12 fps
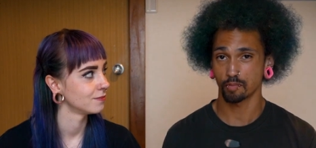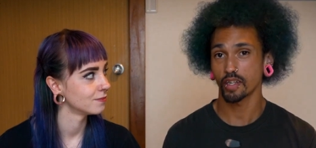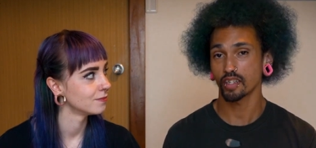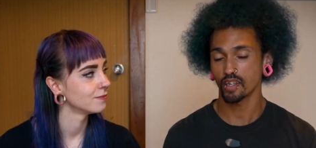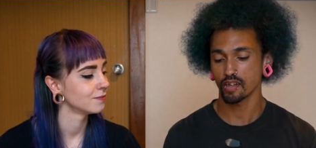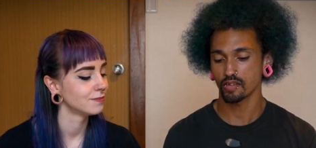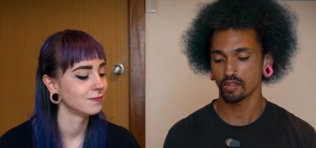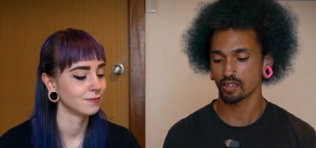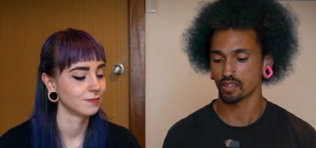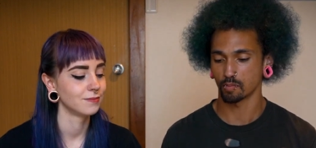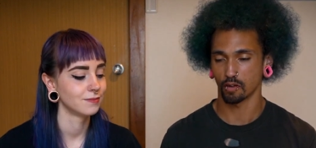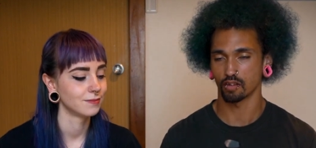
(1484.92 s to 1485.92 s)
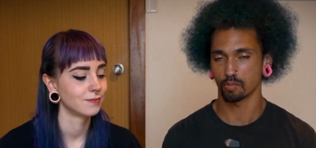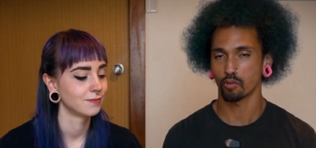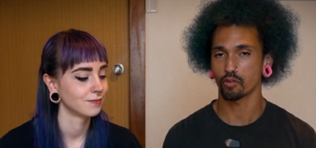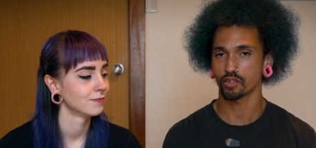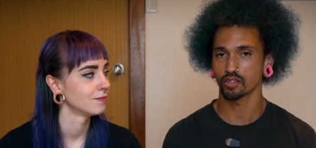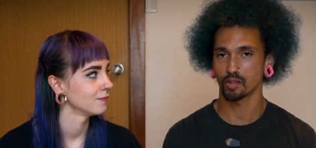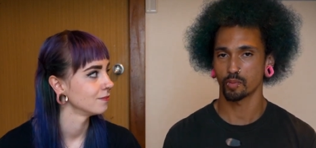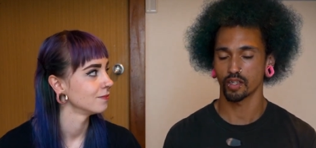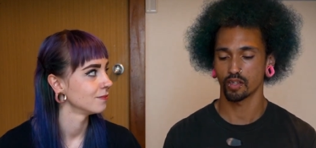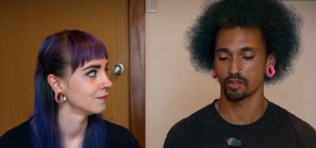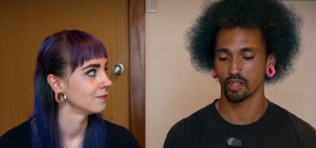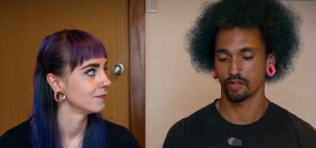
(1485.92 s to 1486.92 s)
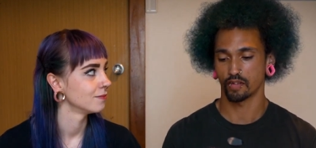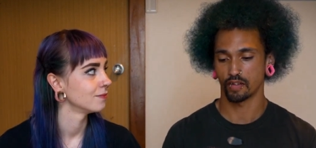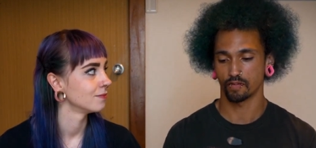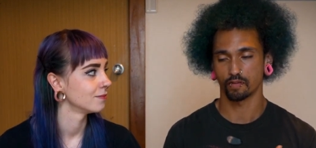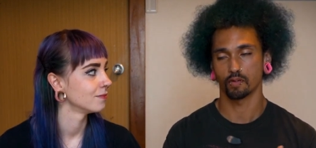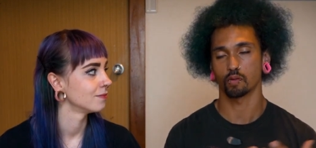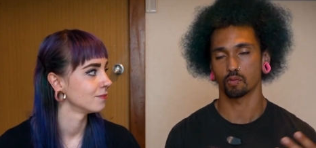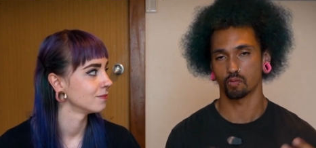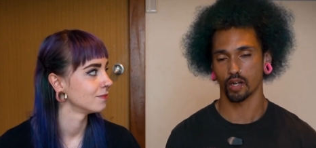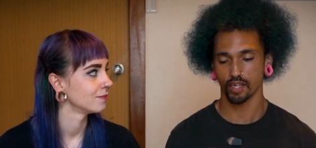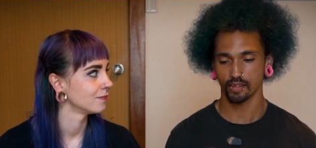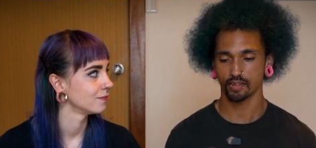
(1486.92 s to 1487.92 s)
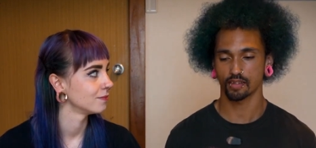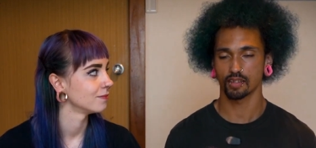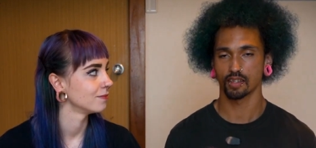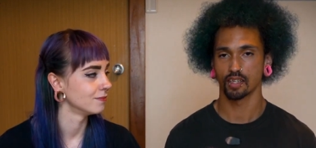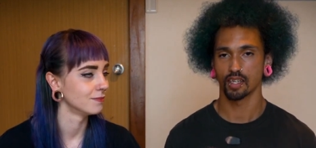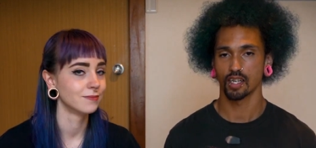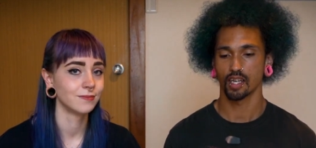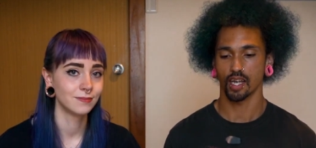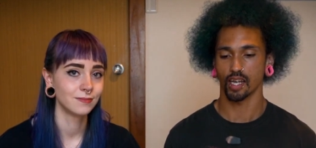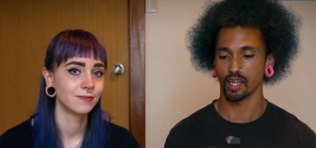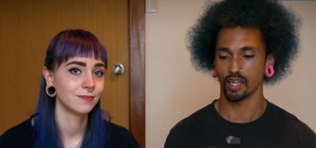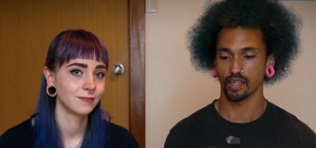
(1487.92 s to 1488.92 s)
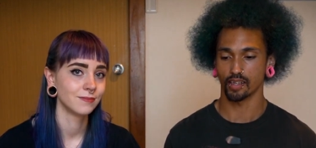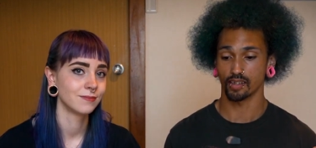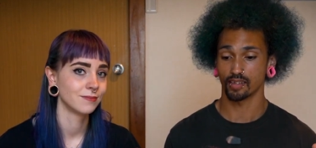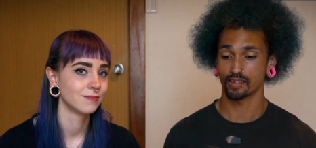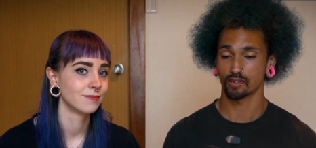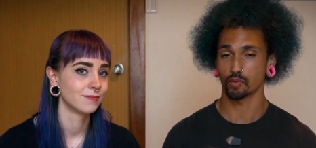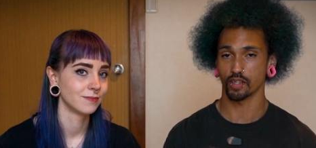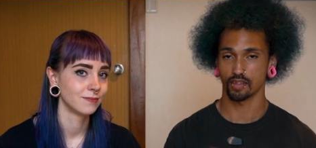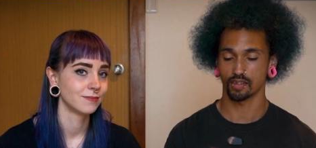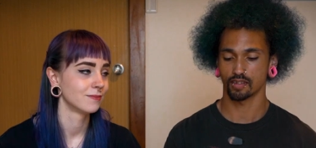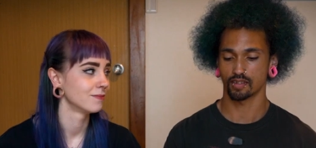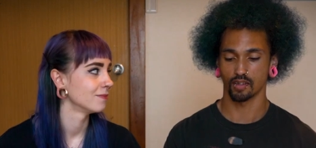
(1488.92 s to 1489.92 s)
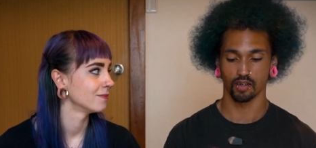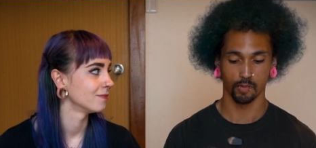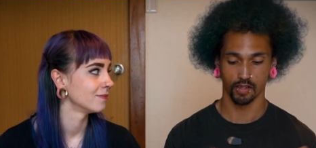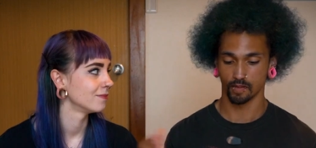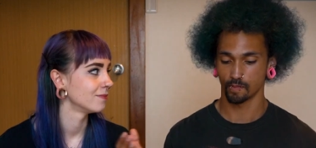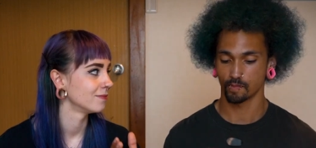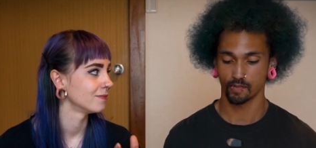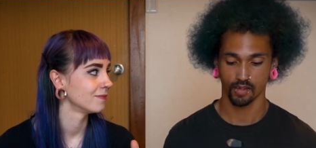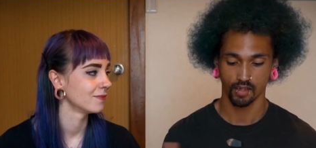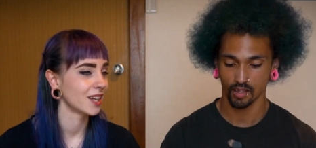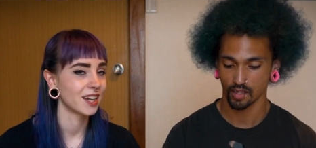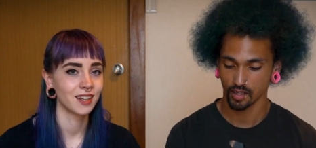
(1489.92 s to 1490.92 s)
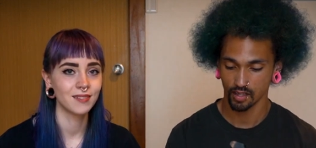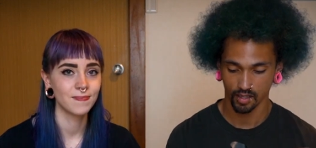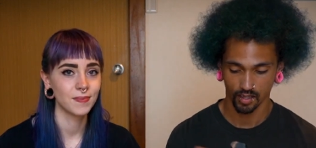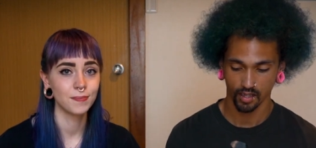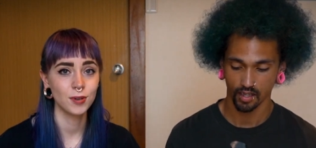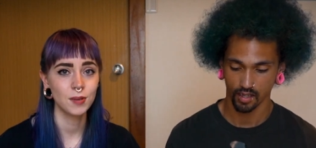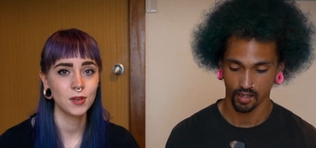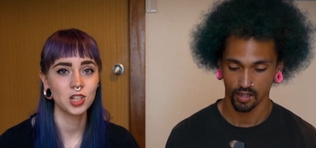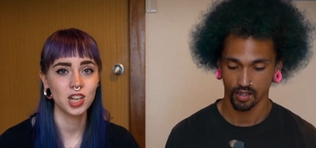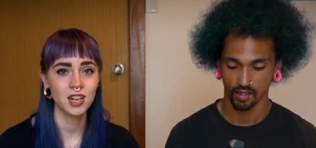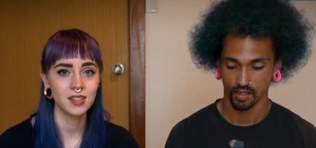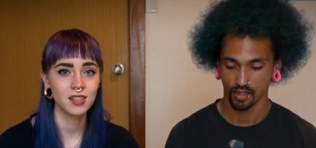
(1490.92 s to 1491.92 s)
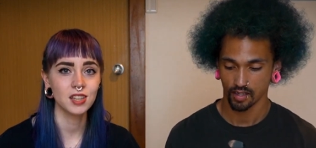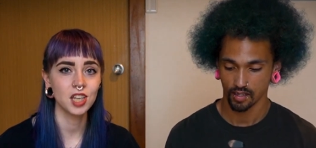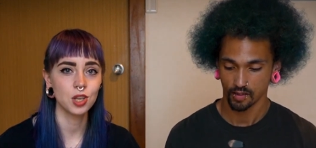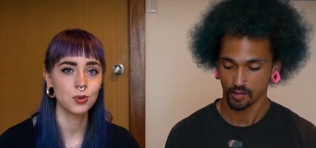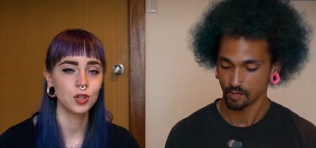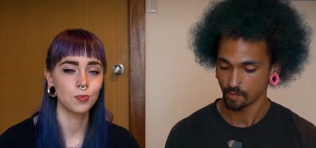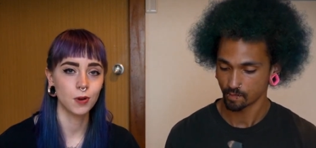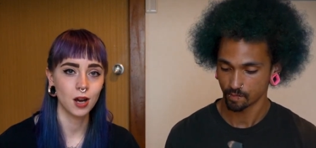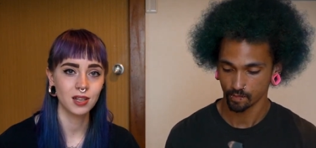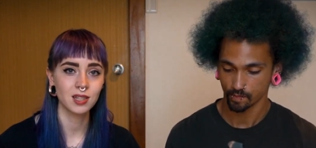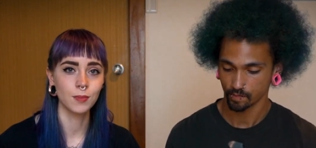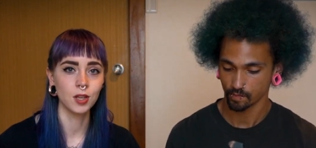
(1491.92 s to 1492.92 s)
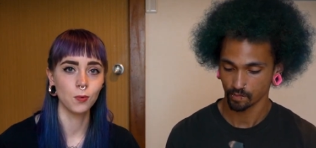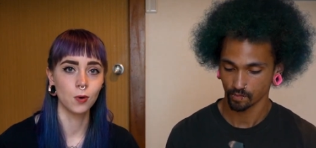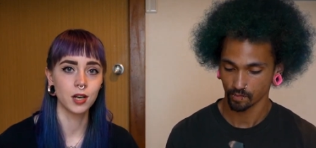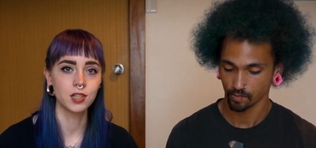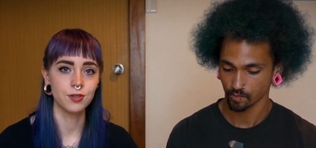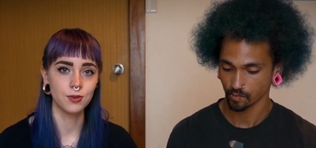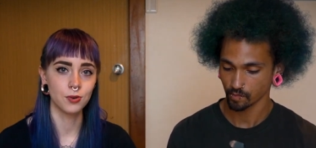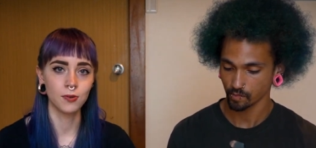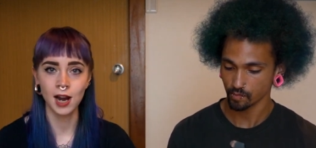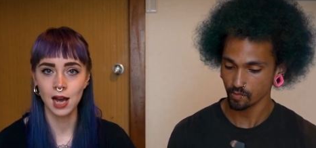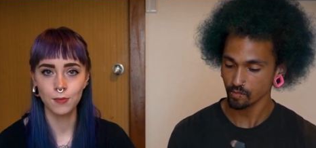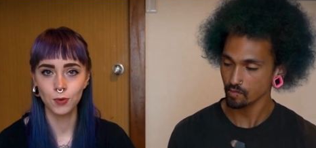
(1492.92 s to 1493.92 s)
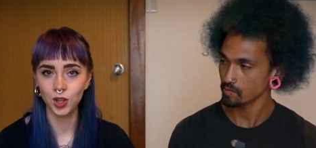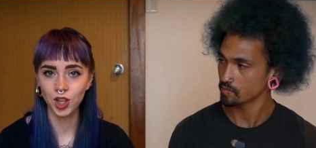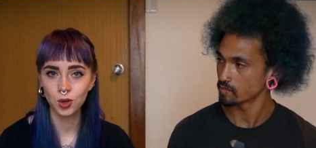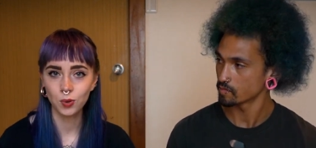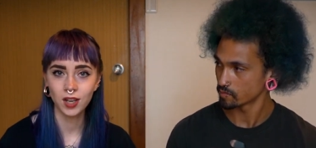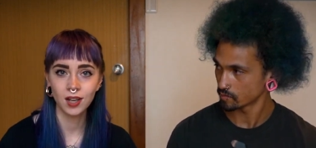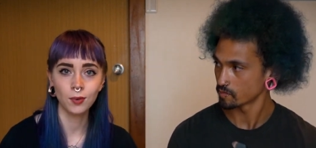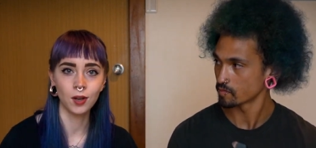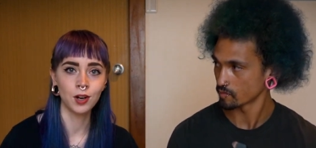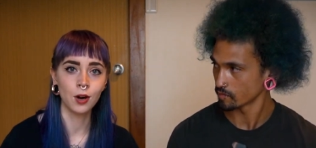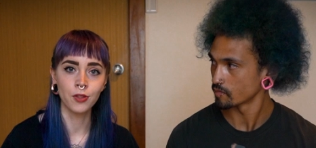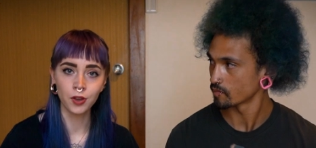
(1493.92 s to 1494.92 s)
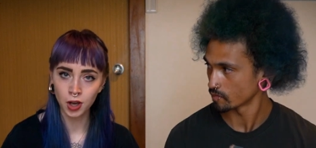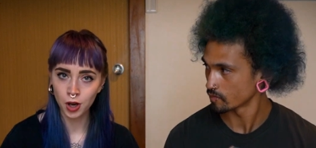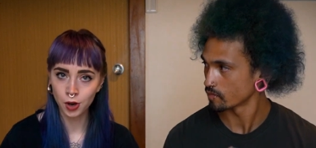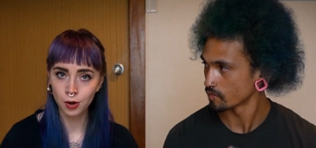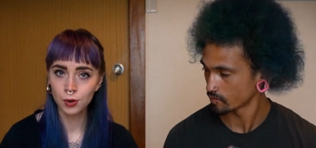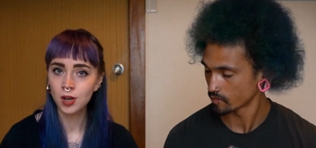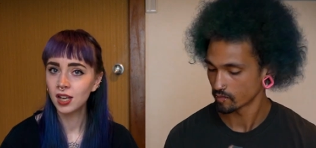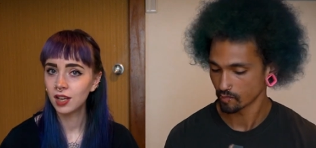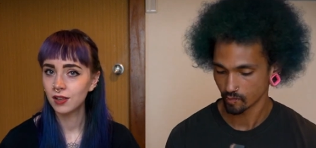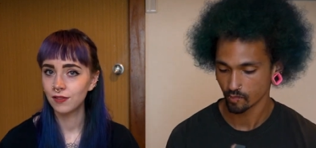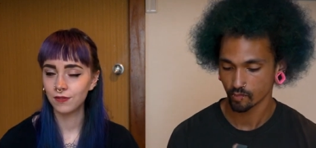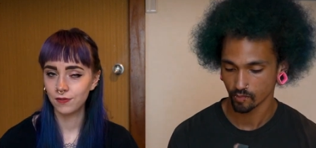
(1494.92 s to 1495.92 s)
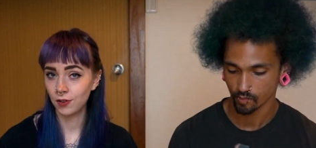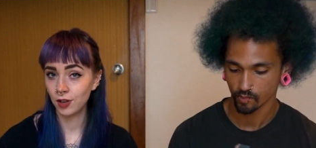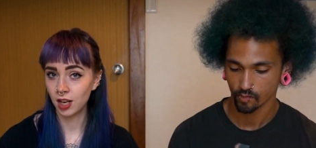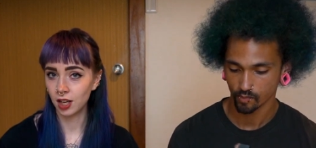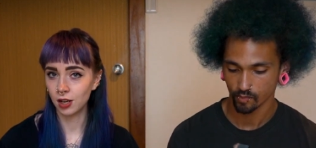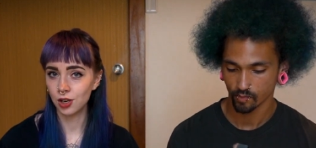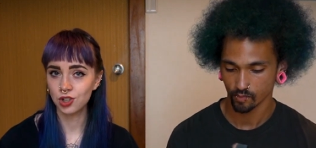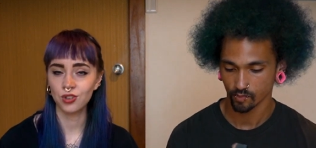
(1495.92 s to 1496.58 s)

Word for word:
Speaker 1: of bentos, mm-hmm. smaller portions of bentos. They even have rice mm-hmm. and sweets. So I mean,
Speaker 2: yeah, pretty much anything that you could possibly want to grab really quick while you're on the go, for getting on a